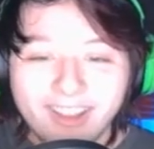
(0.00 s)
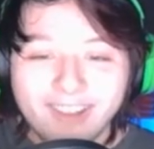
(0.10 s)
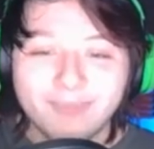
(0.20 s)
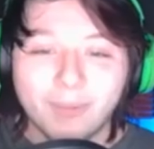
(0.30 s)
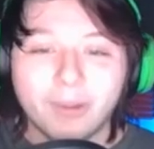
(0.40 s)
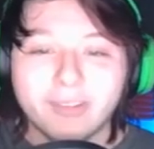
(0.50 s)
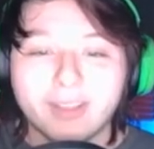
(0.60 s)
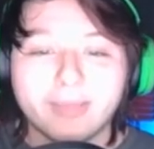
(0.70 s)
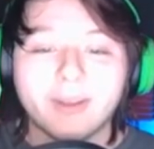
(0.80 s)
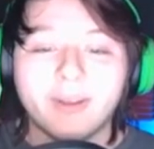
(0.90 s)
but once I
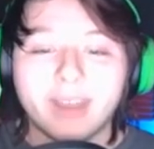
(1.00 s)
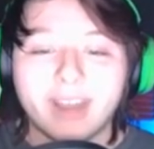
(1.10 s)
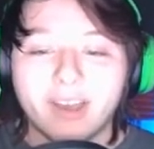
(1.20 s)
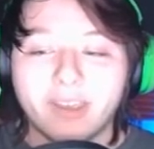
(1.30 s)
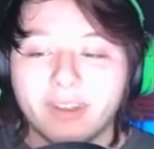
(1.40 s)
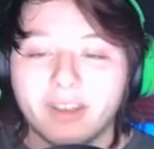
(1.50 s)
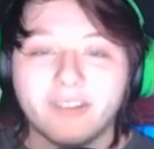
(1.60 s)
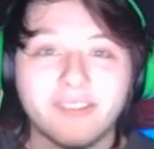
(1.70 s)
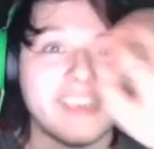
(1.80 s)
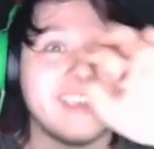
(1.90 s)
throw it on
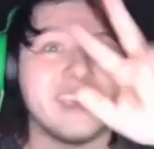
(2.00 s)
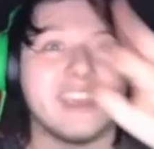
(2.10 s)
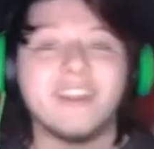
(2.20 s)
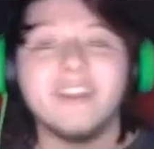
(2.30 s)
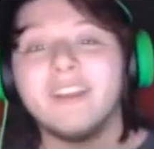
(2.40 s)
Lincoln,